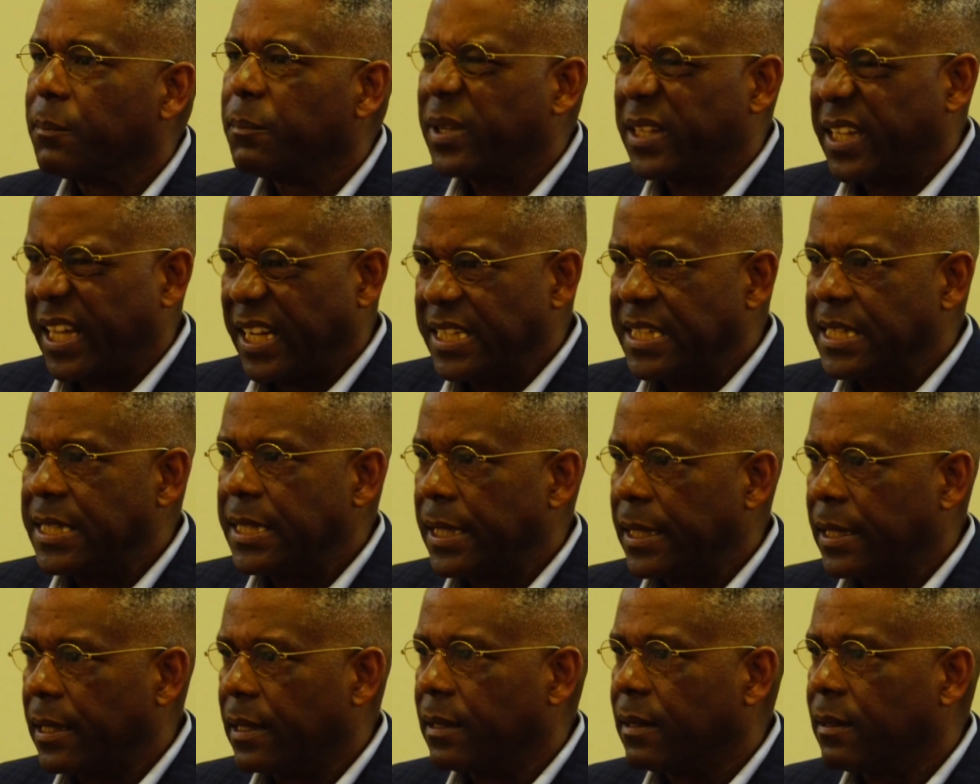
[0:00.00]
But they
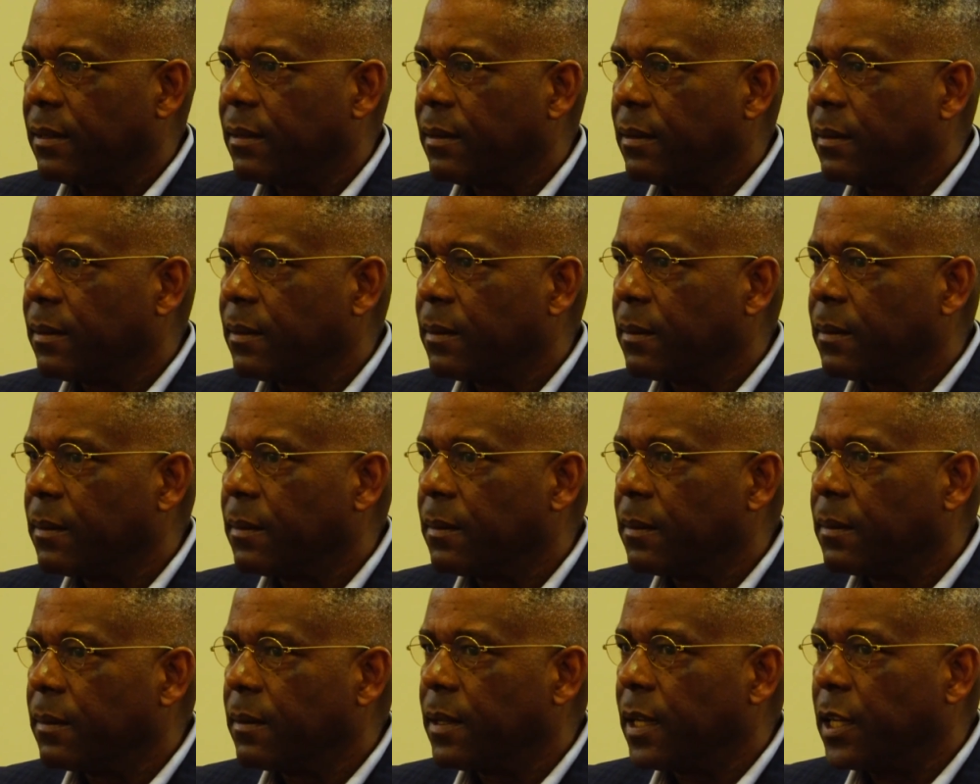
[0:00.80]
did it,
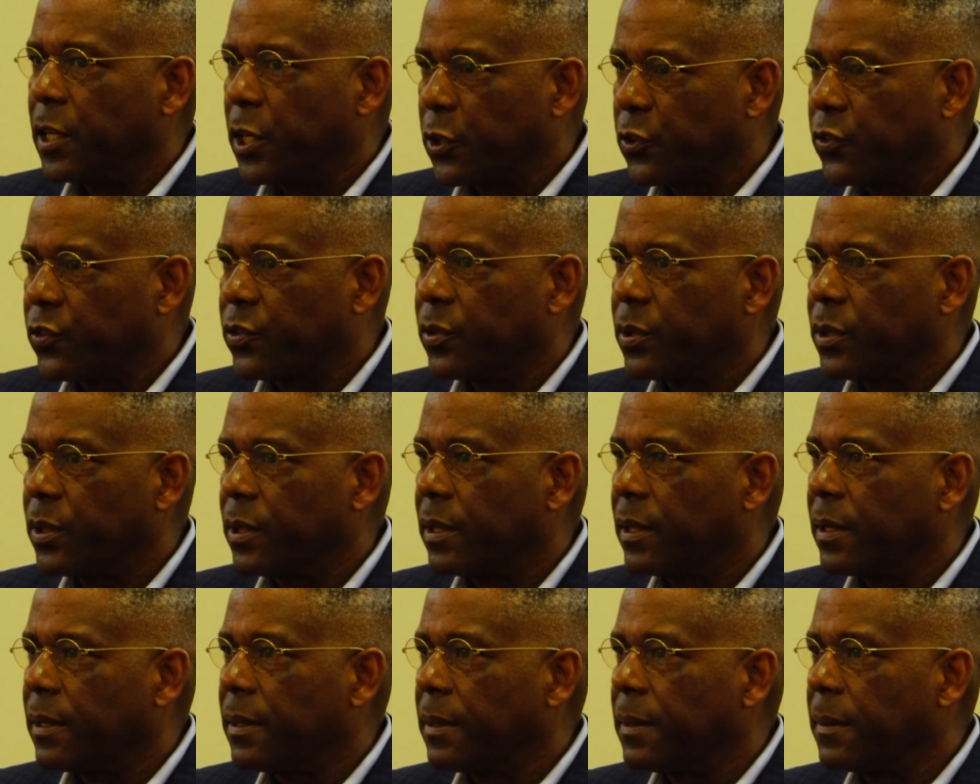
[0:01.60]
and they
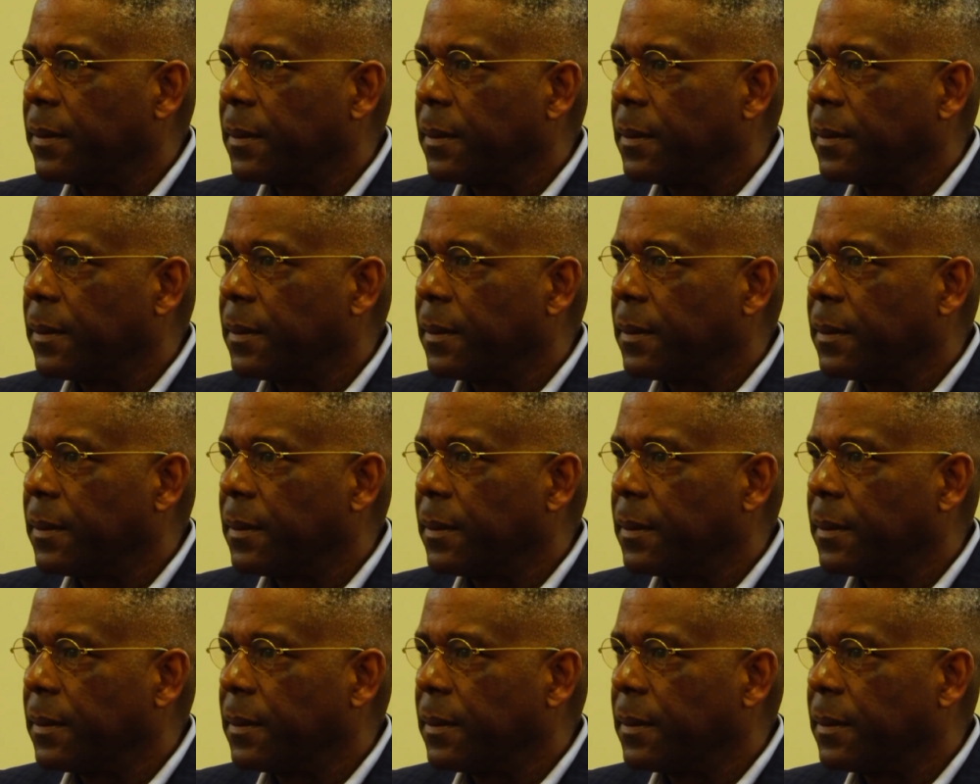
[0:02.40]
stood.